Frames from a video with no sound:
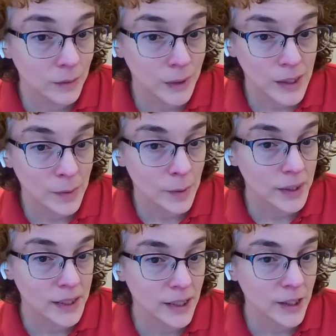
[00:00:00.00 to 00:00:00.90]
Lost my
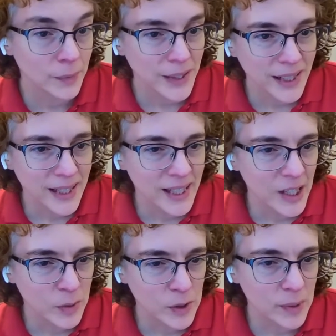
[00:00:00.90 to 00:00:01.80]
place here.
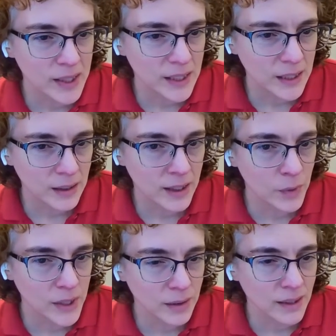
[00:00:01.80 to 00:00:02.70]
His
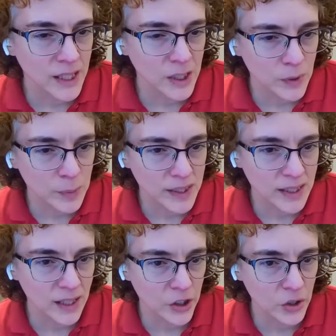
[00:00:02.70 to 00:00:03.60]
was buzz
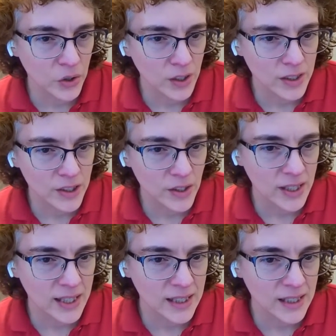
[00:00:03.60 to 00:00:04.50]
cut short so that
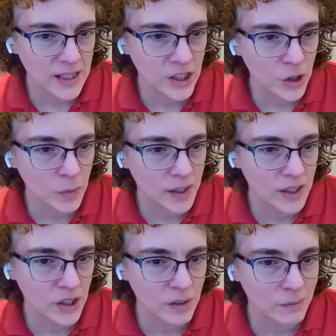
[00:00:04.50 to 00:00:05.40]
he didn't need to do
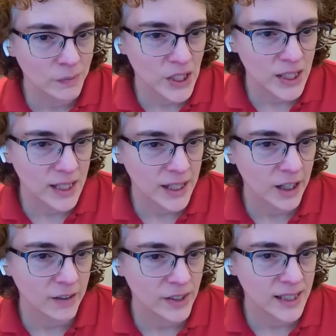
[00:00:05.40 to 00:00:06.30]
much to take
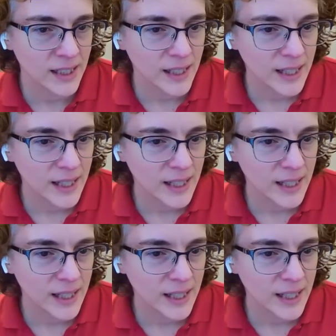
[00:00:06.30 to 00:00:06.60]
care of it.